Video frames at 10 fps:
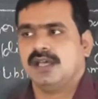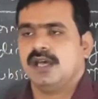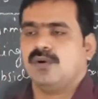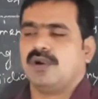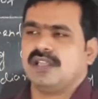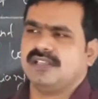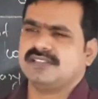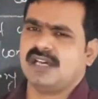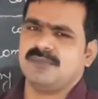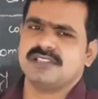What are the
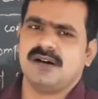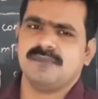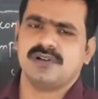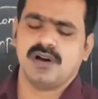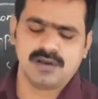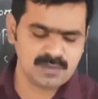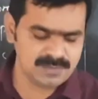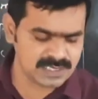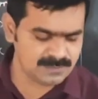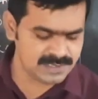examples of
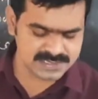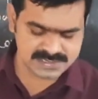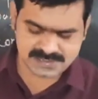government companies?